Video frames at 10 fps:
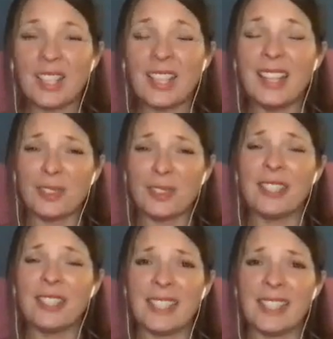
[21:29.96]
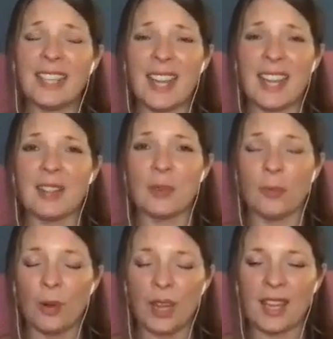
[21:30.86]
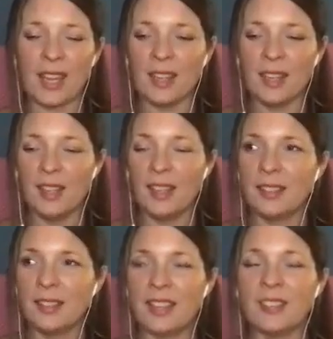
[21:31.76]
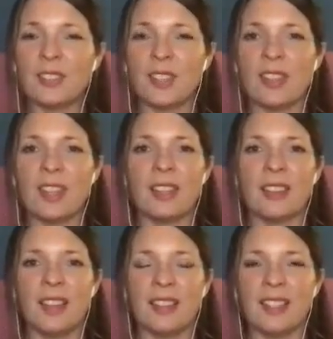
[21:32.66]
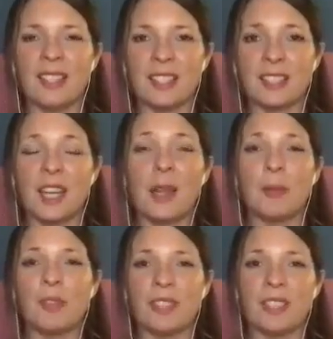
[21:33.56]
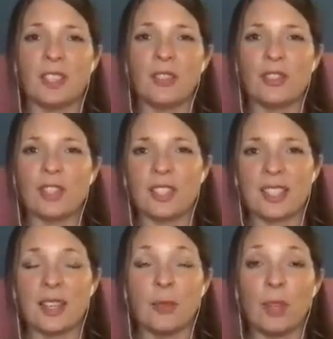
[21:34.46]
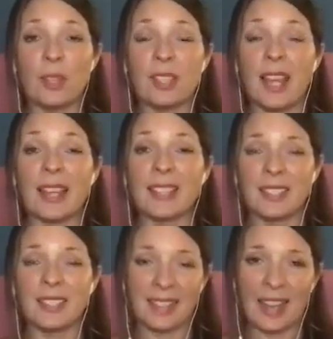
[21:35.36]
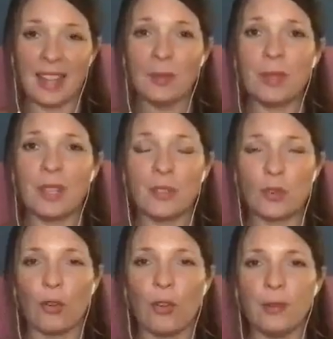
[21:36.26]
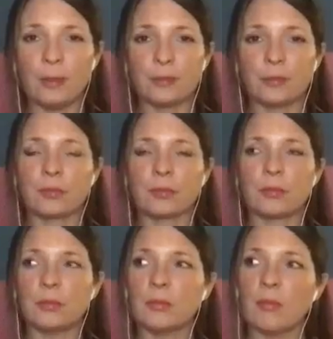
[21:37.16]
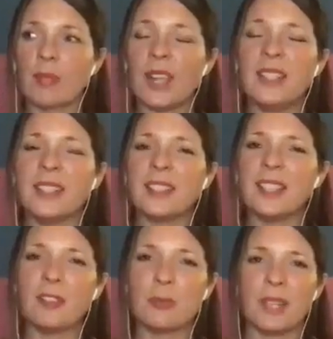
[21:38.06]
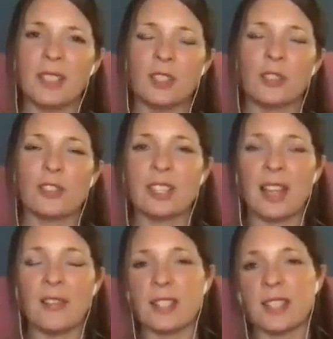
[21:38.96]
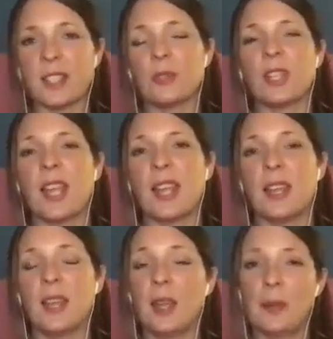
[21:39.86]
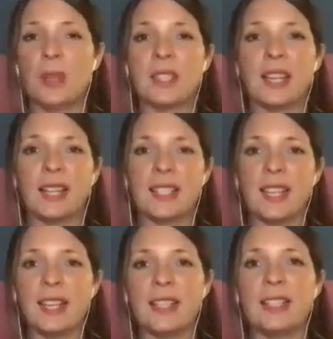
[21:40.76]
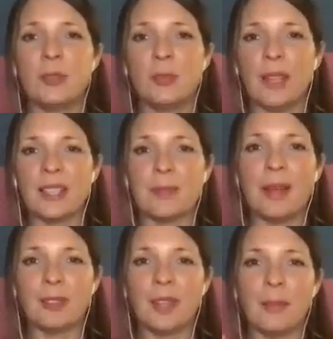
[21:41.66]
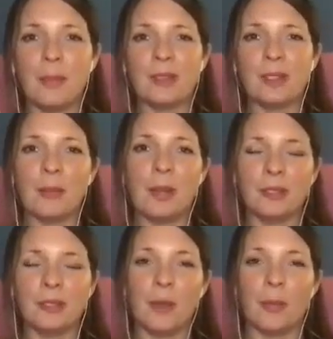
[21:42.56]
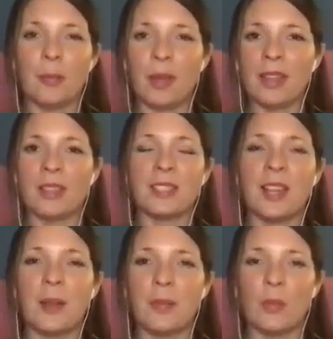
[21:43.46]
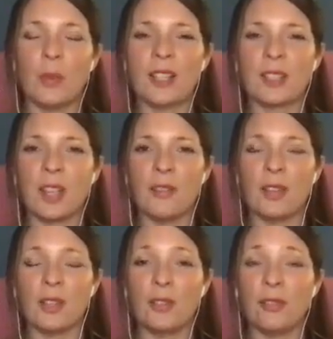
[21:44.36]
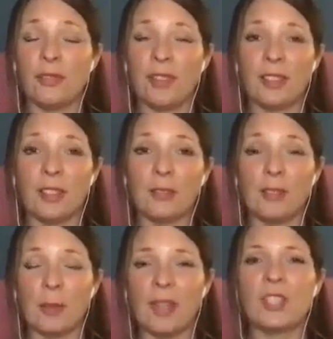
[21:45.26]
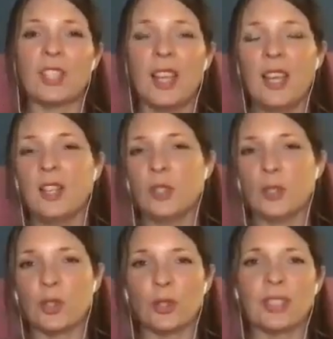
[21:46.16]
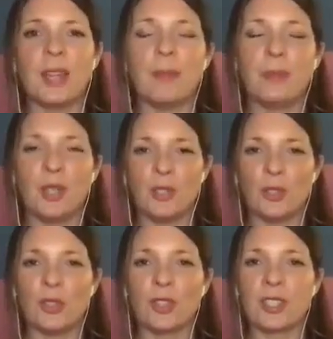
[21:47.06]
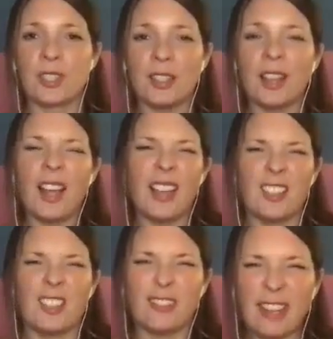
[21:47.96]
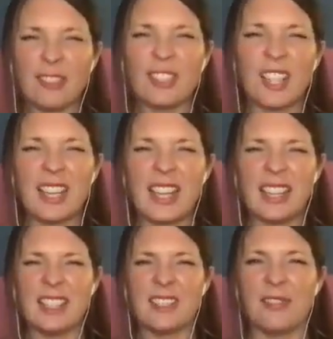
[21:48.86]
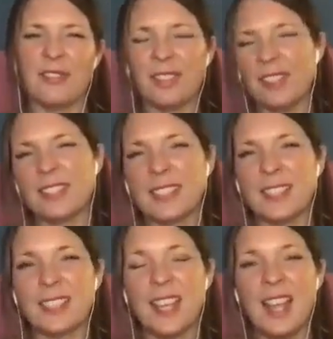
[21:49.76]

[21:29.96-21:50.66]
That's really key. We tend to think that this is a time of indulgence, and whilst that can be true, it doesn't have to be indulgent every single day, because like I say, little bits mount up, and by the time the week's over, you feel rubbish, you're short-tempered, you're grouchy, and it doesn't feel good.